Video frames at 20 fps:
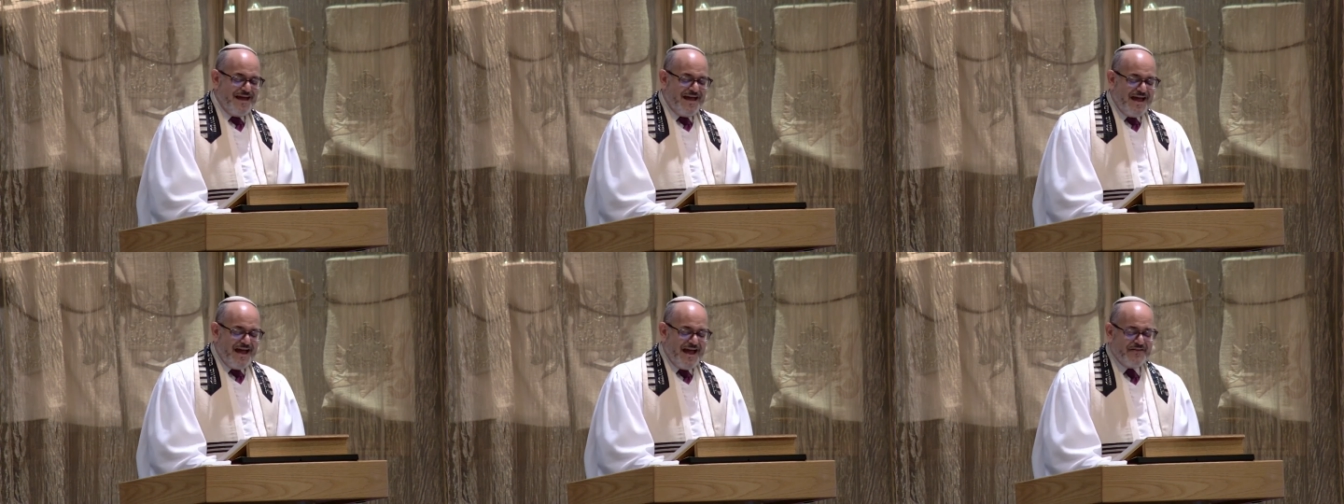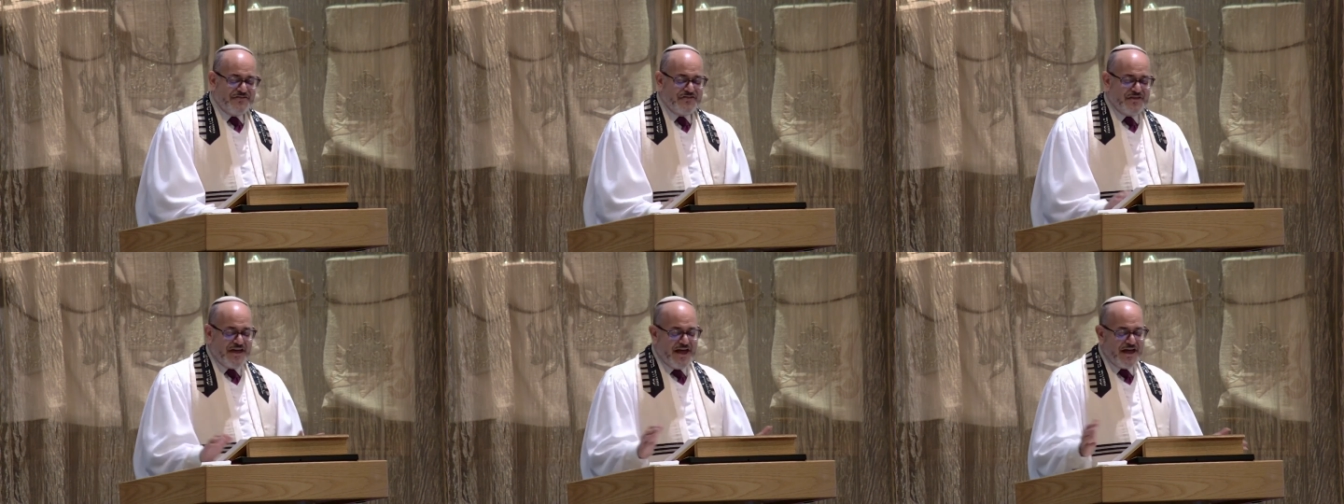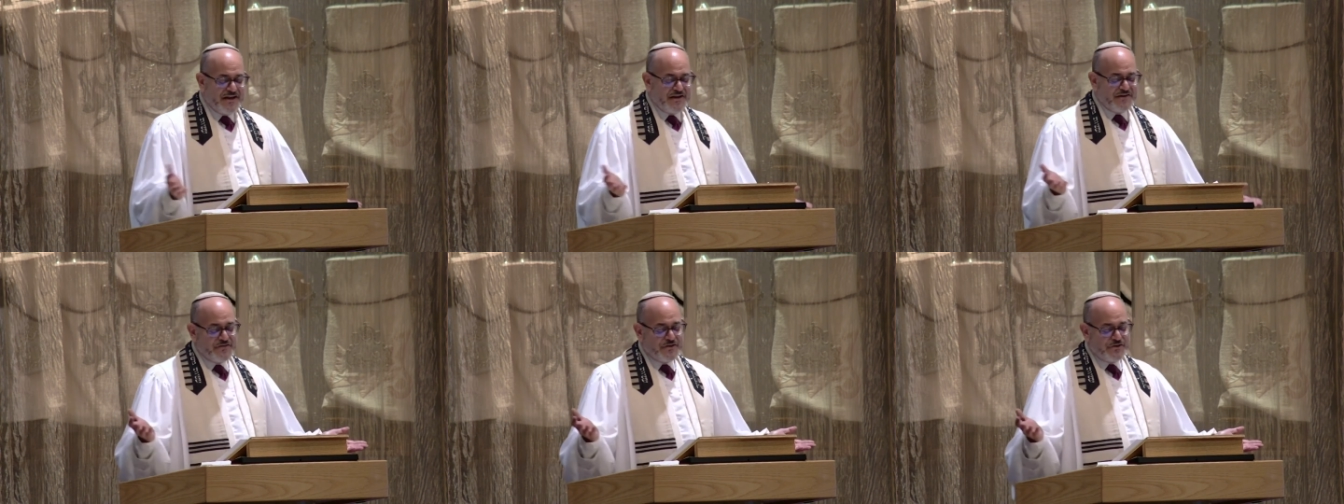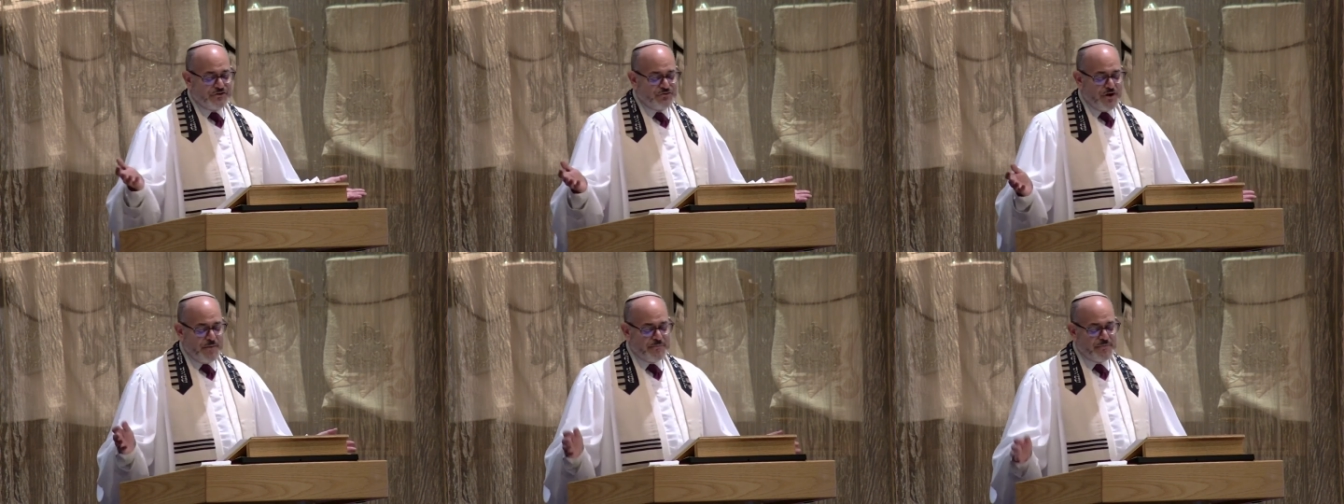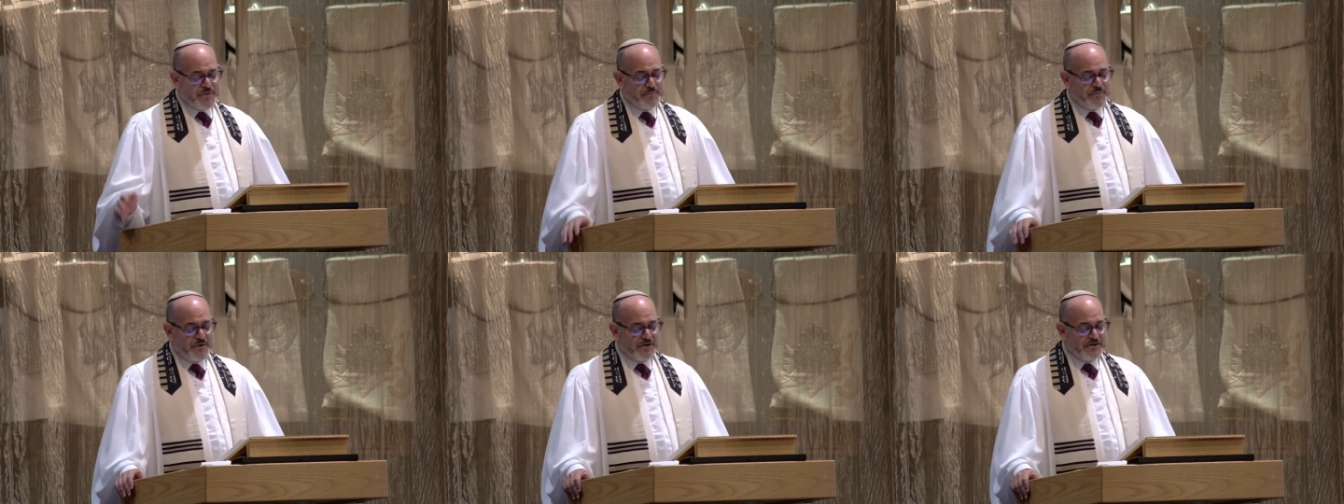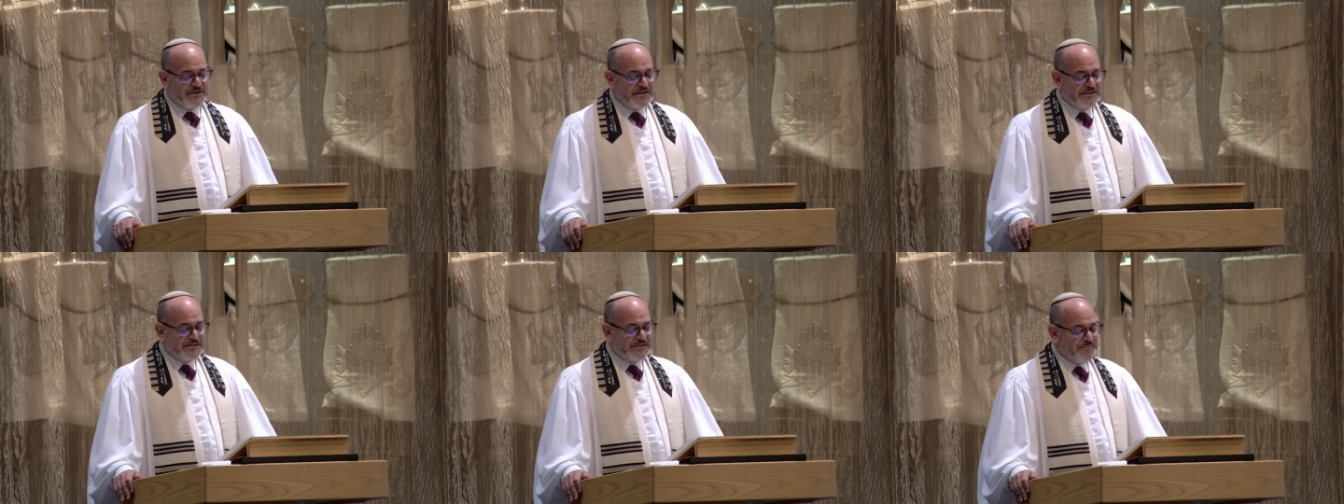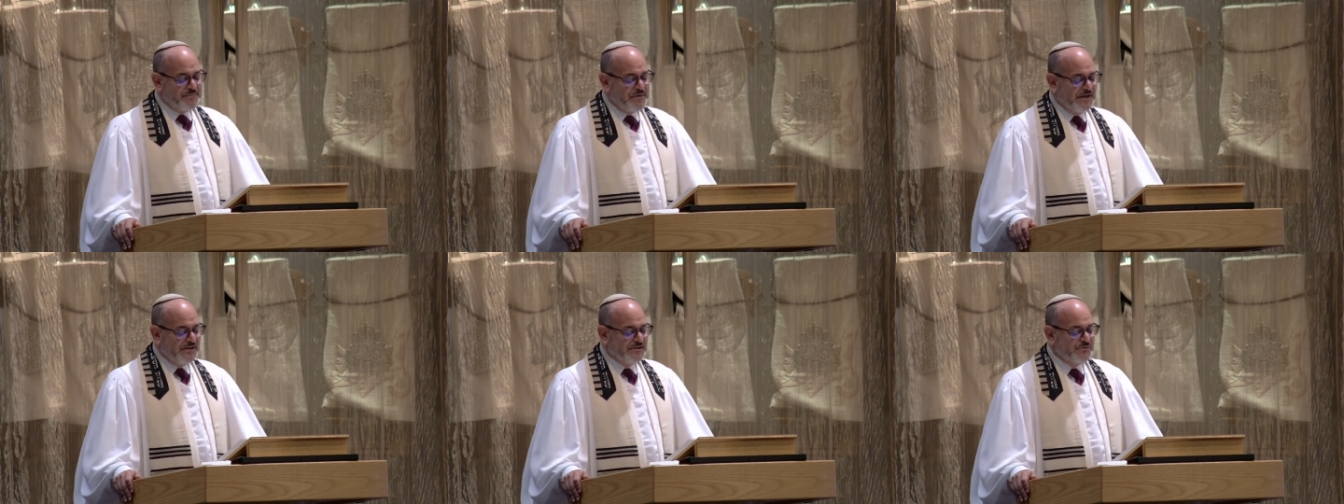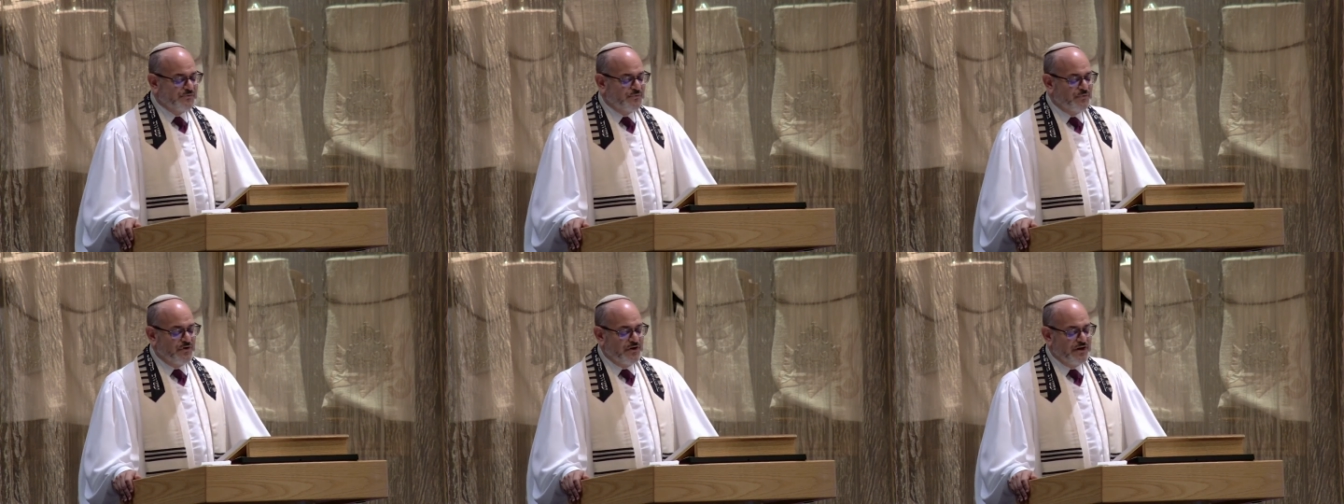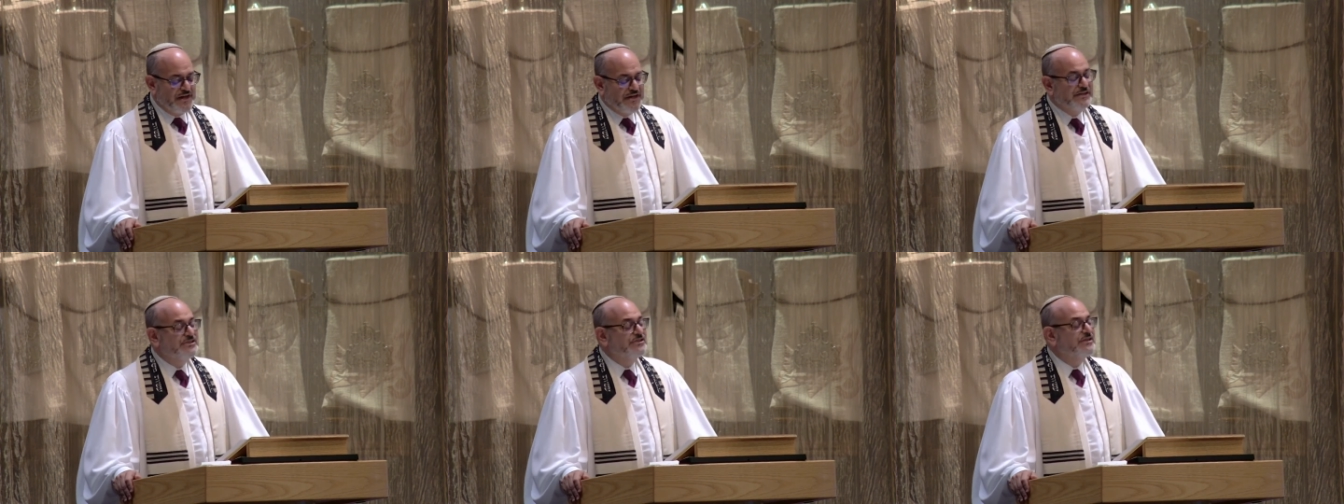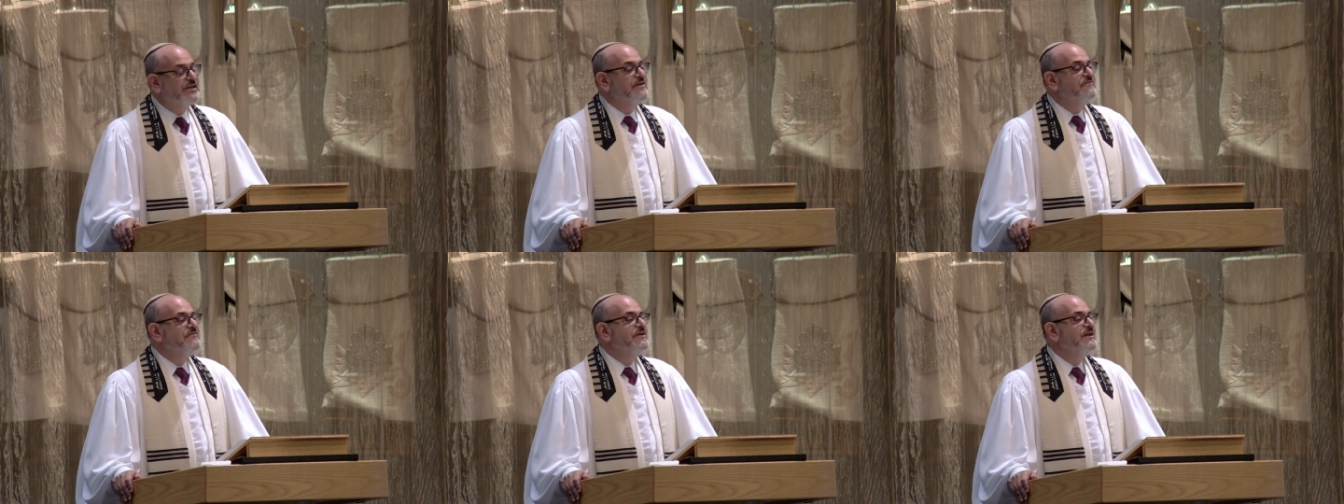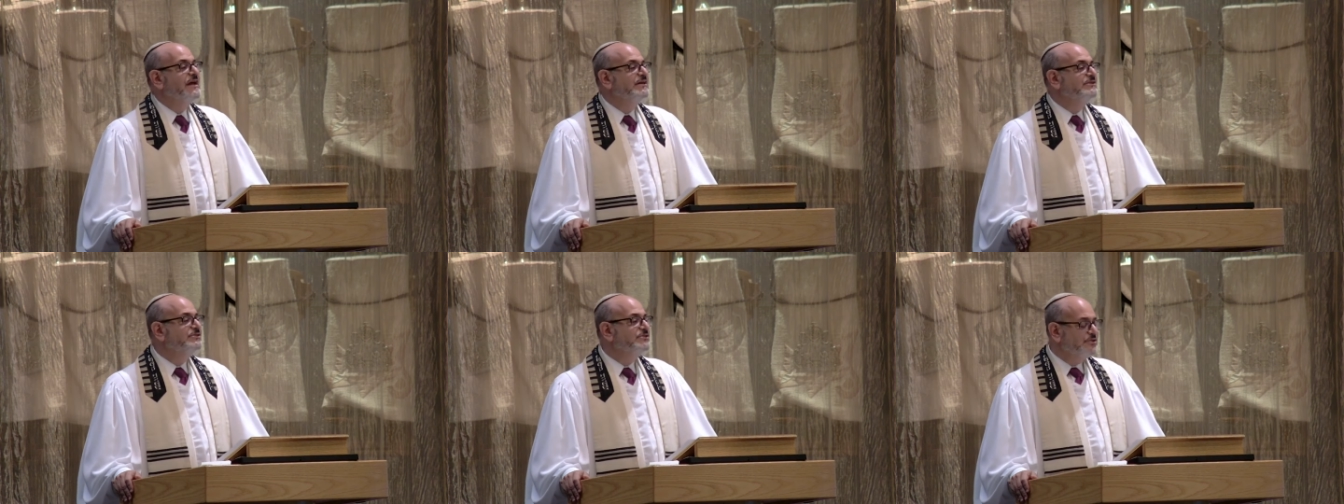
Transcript: At the end of the trip, the participants were each given a